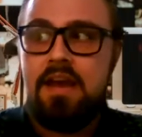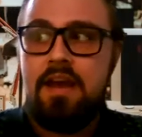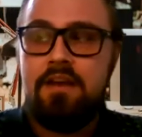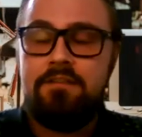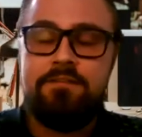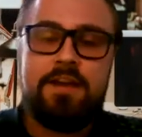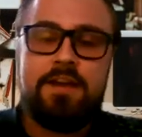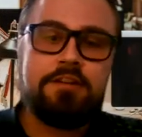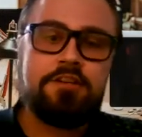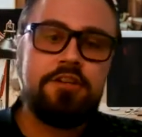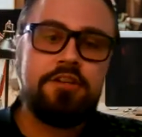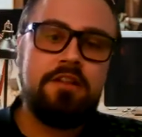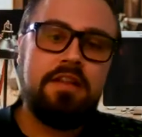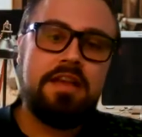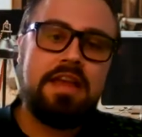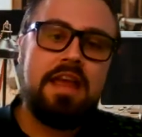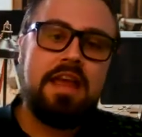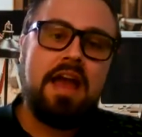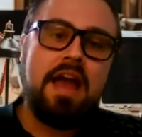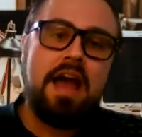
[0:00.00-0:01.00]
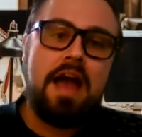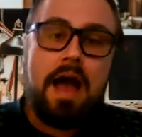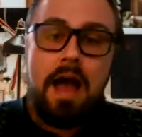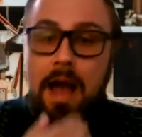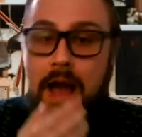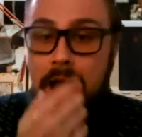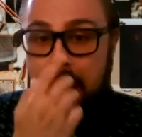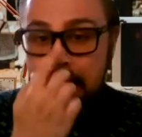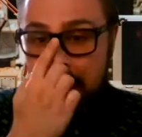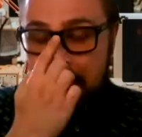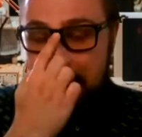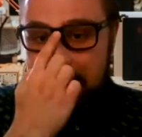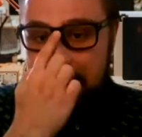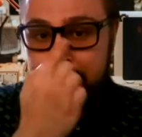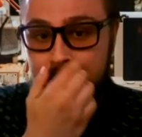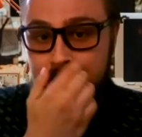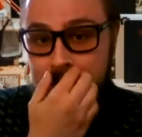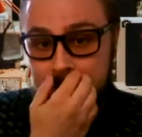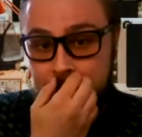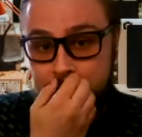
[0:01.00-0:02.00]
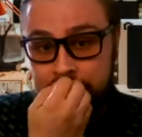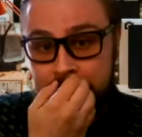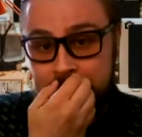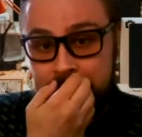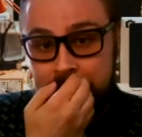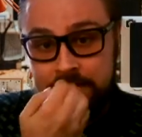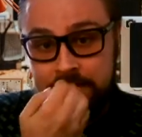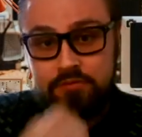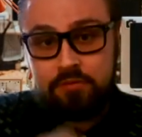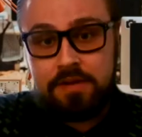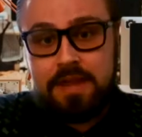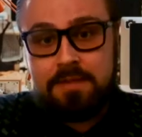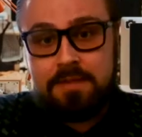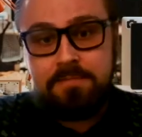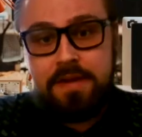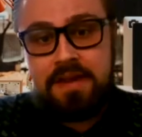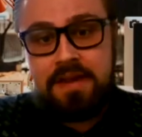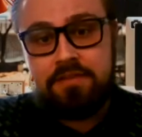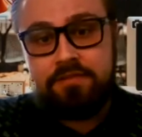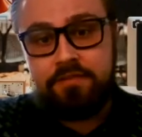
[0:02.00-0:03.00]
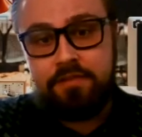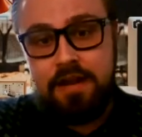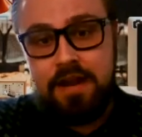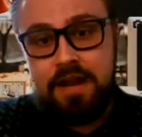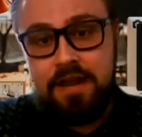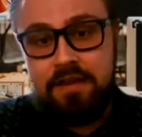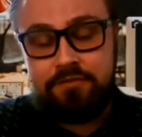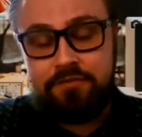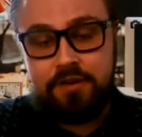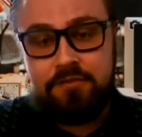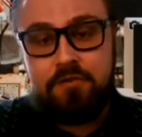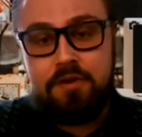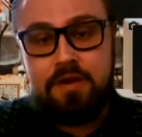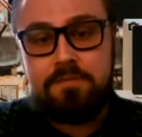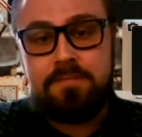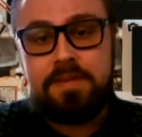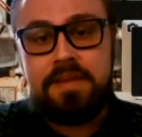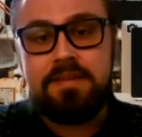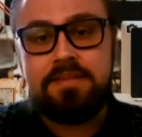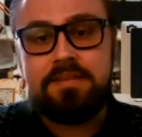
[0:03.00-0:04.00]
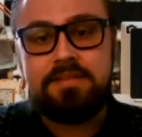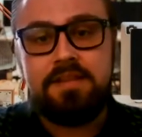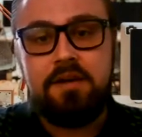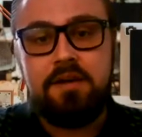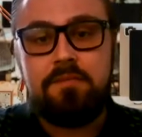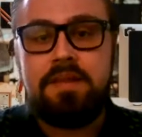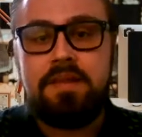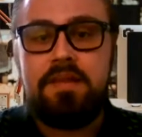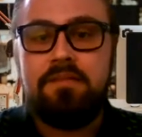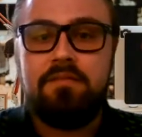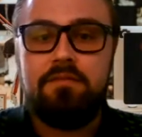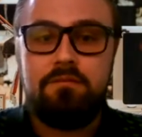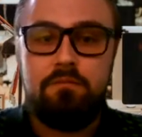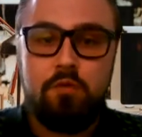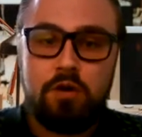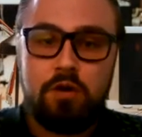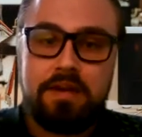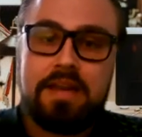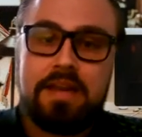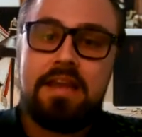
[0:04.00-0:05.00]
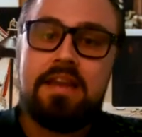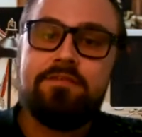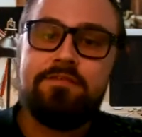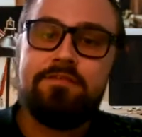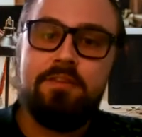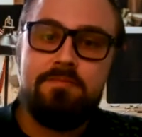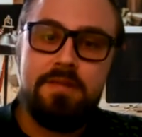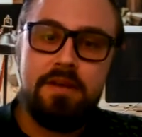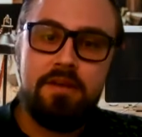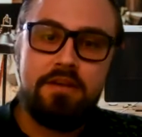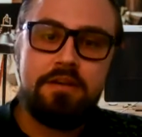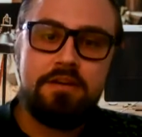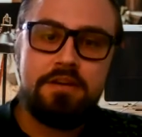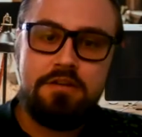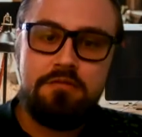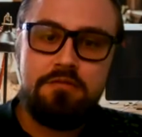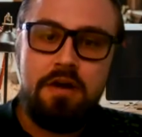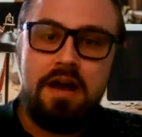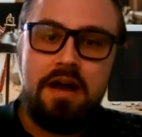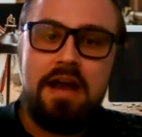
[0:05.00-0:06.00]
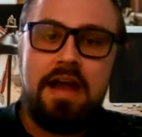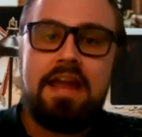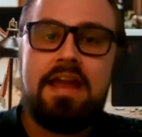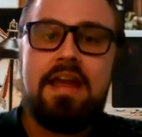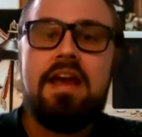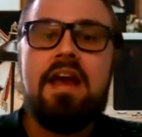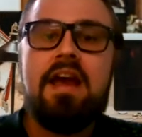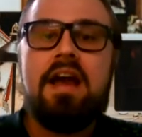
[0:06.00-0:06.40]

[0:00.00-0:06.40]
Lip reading: eventually, I believe that things will get better for everyone because they'll be working in a familiar UI.